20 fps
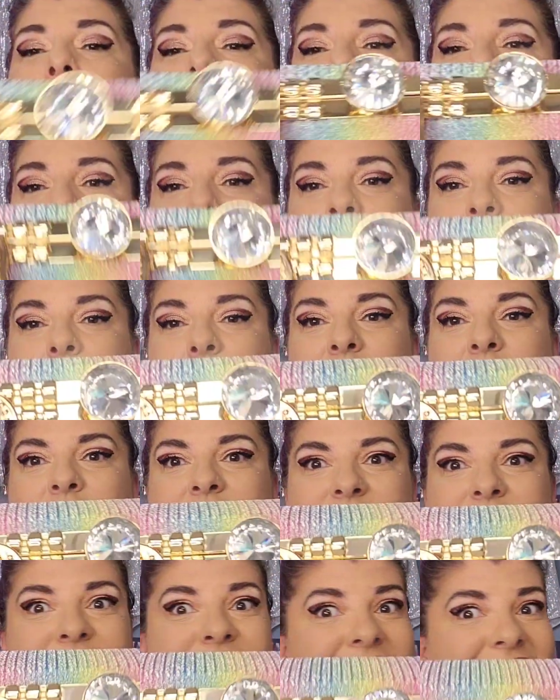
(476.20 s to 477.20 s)
And
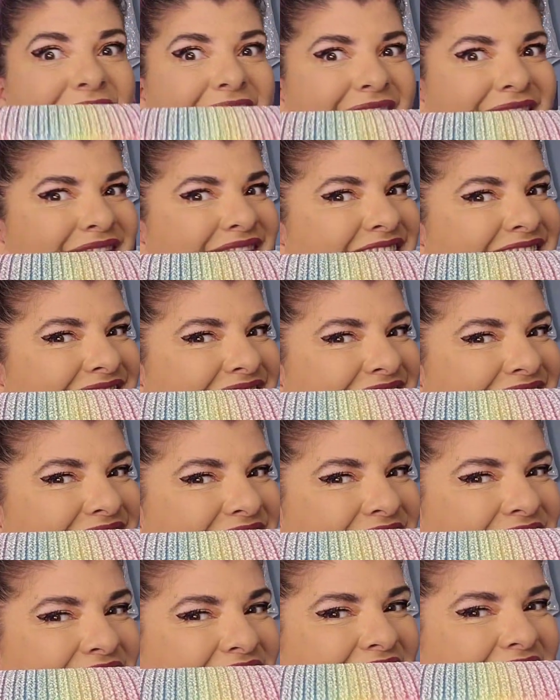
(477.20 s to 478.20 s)
the diamond on
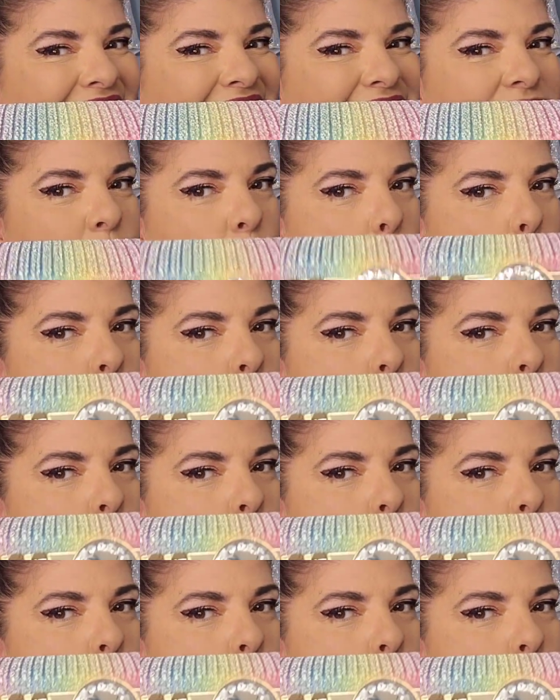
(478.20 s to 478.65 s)
the front.